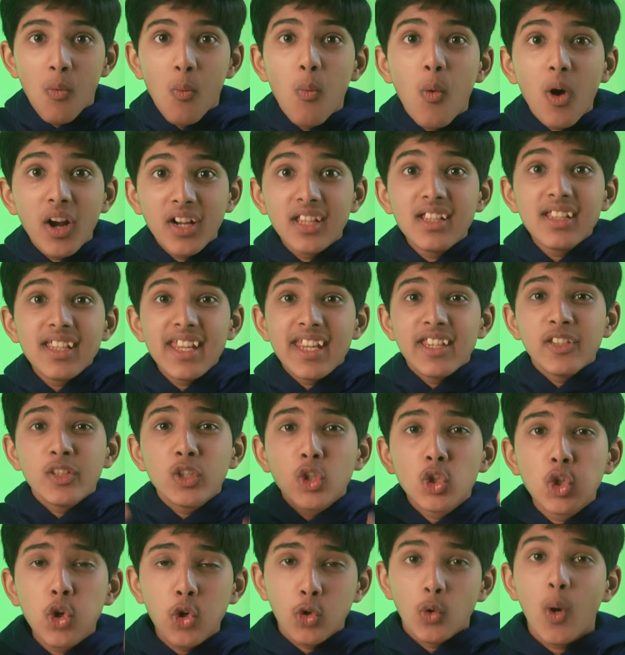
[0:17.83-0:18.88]
what an
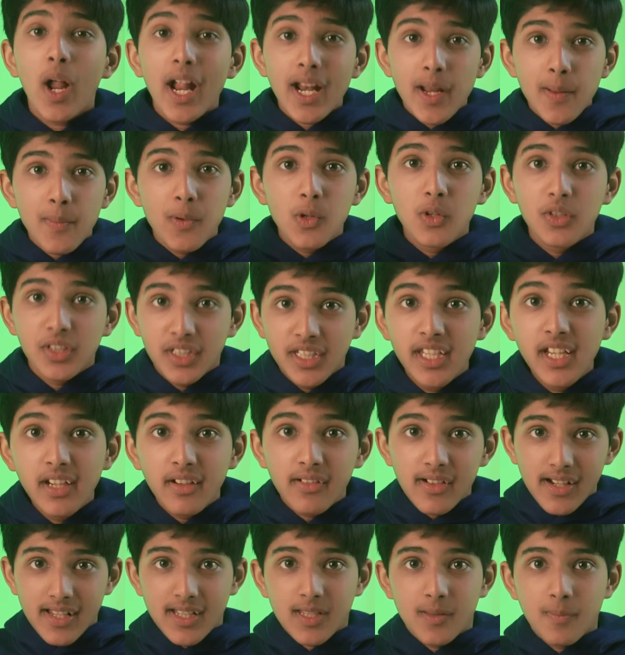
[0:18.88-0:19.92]
incredible
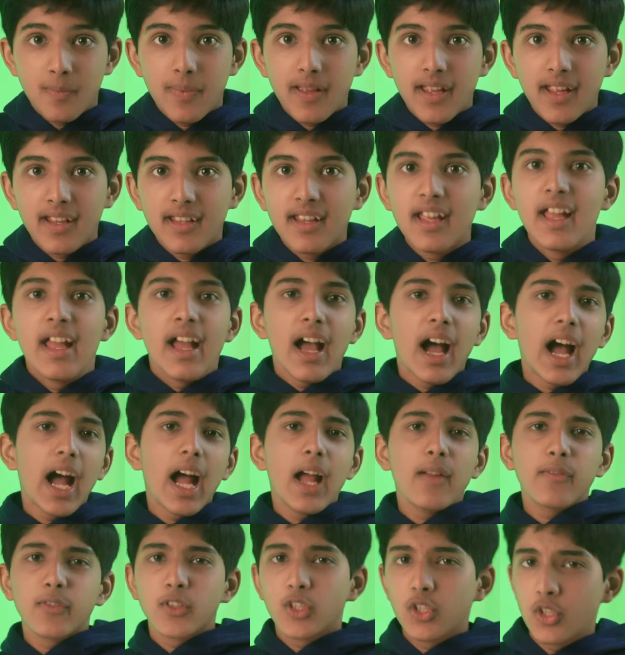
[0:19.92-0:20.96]
year it has been.
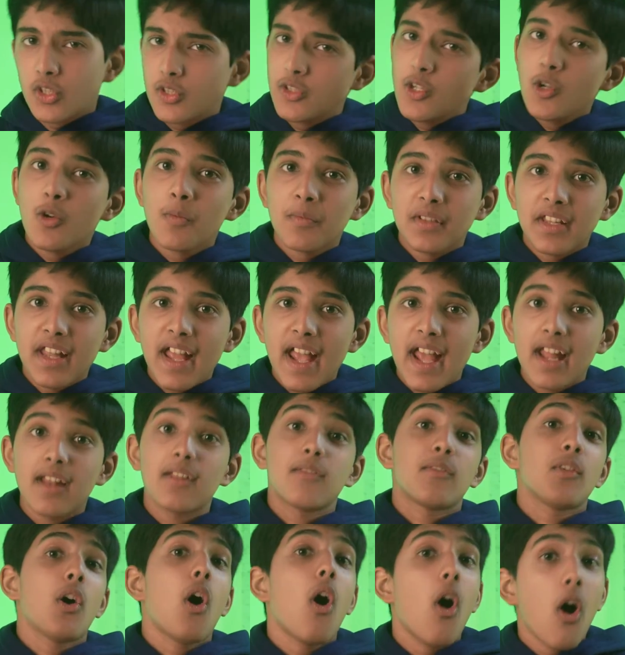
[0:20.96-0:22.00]
I've zoomed ahead
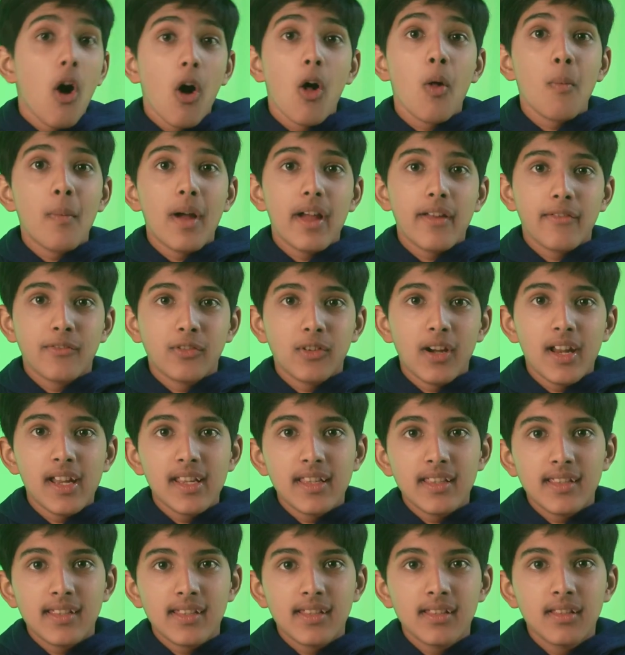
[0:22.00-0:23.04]
of all my
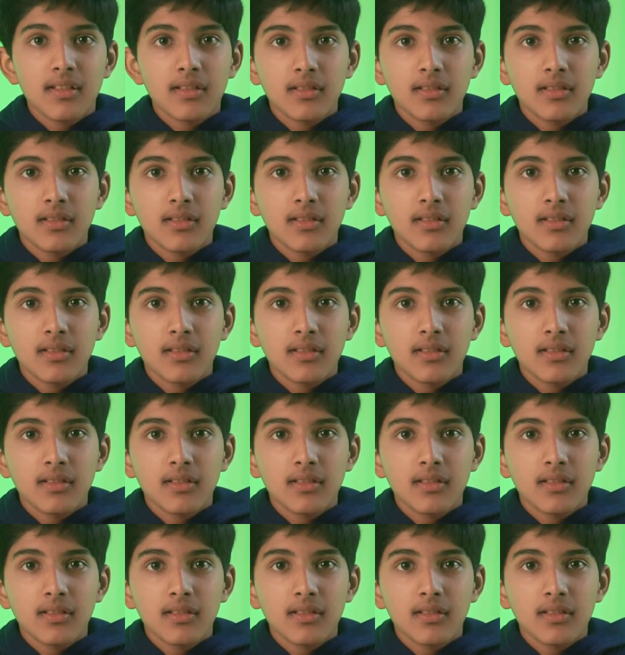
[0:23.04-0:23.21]
friends.